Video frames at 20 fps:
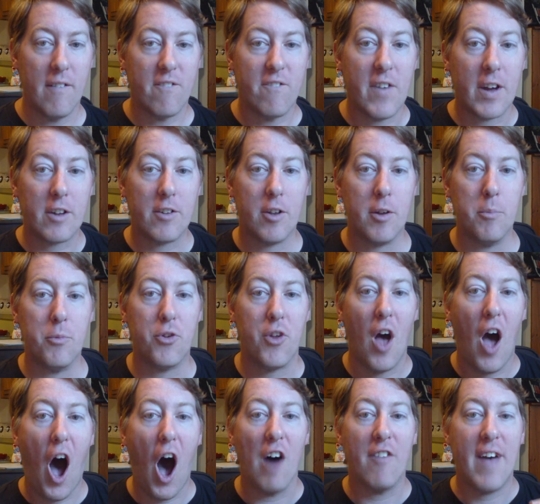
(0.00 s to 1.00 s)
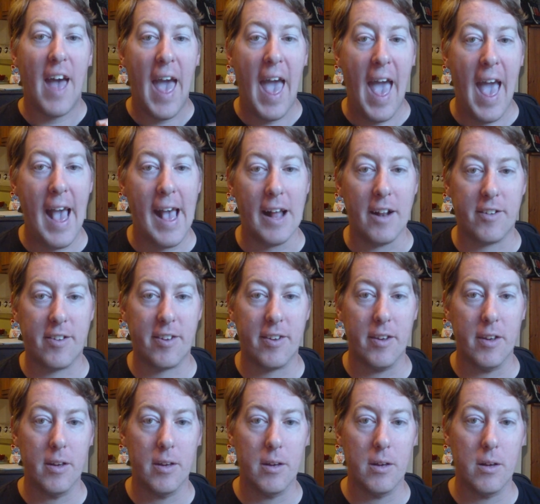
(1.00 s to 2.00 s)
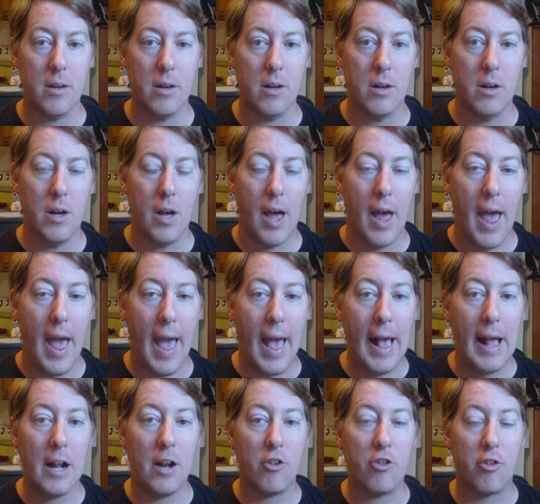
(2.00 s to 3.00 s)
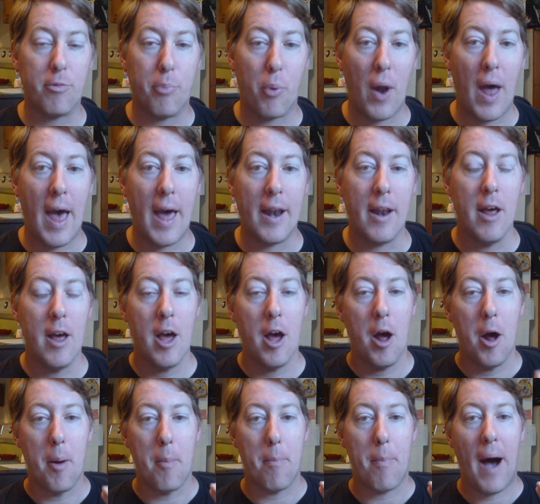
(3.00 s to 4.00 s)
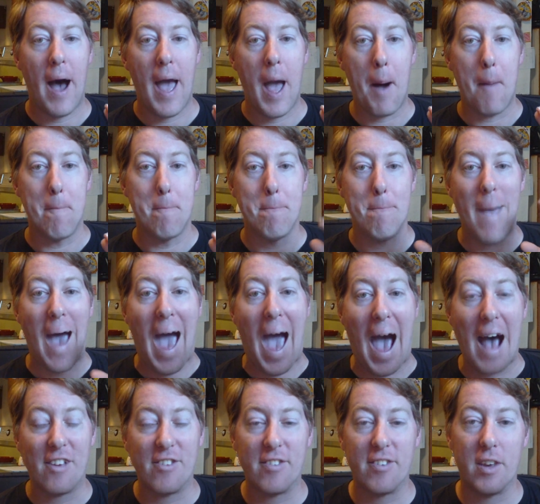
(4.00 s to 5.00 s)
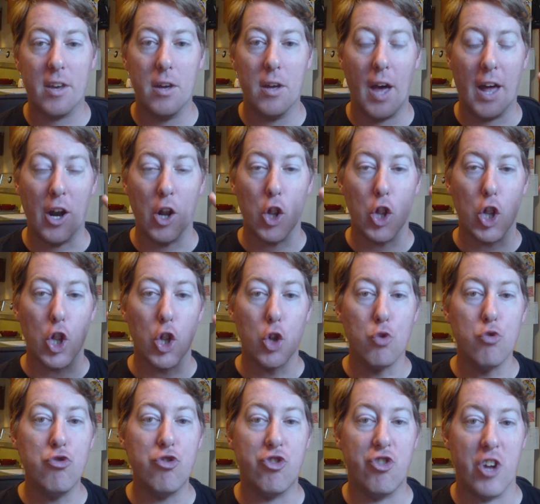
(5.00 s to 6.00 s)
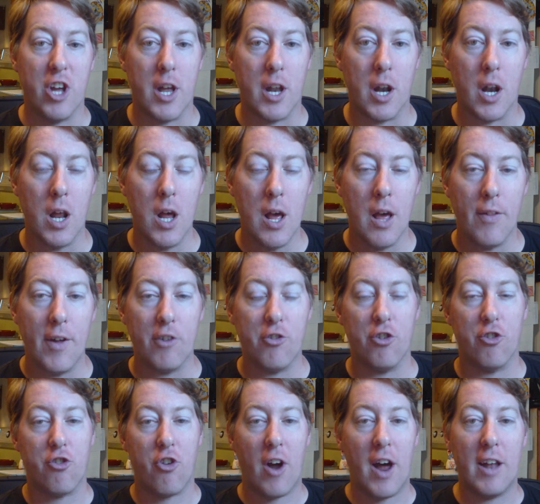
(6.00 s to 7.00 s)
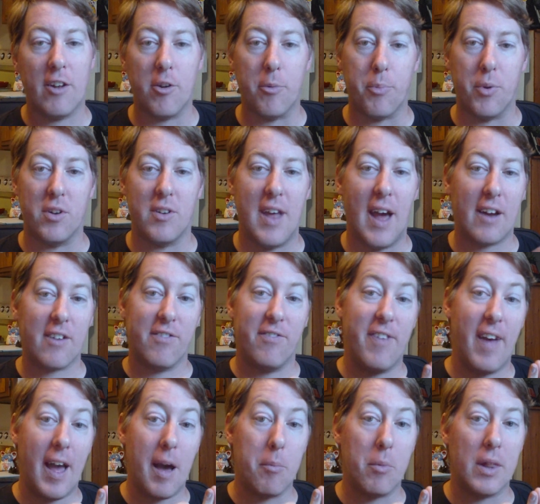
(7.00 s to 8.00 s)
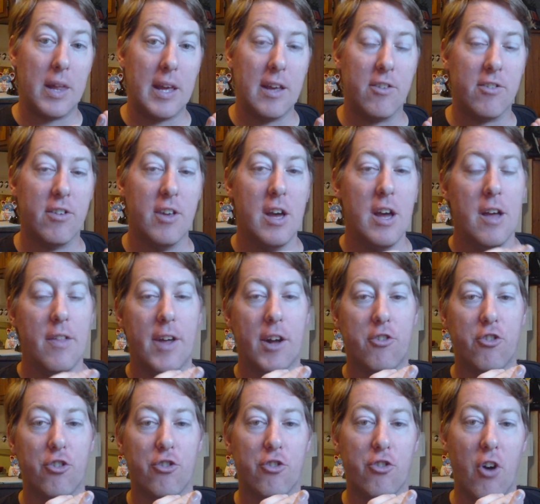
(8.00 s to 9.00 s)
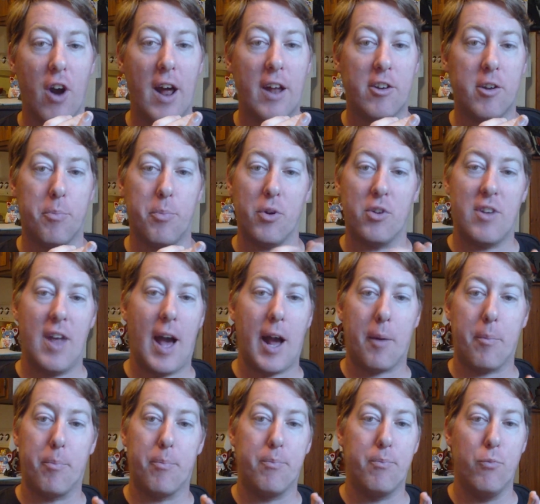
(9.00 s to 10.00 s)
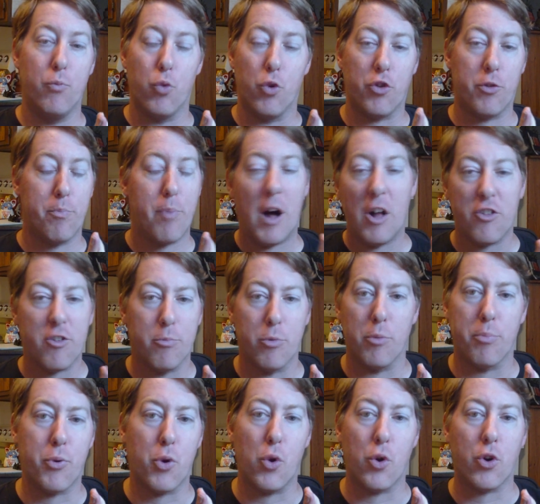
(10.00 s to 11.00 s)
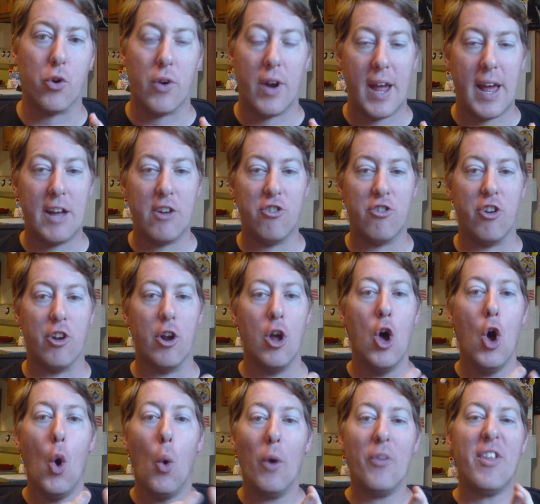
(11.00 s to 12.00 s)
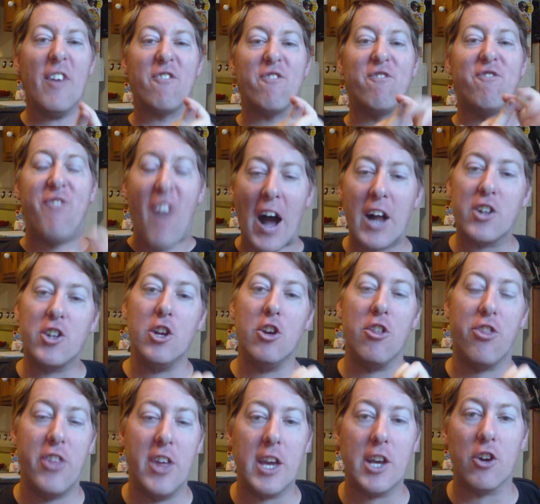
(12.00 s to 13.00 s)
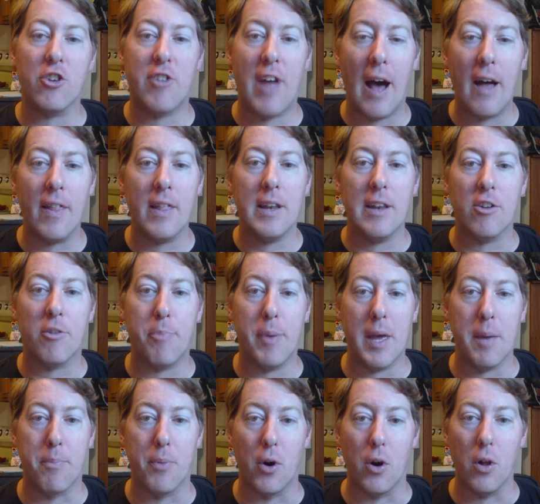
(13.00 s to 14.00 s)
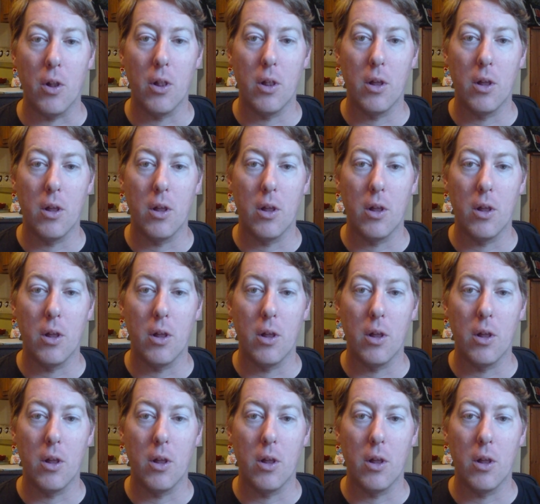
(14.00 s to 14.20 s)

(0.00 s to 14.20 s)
Victims of hate. Hate spread by a mask, an illusion that you're trying to protect families, that you're trying to protect responsible procreation. What the fuck do you think you're telling these people?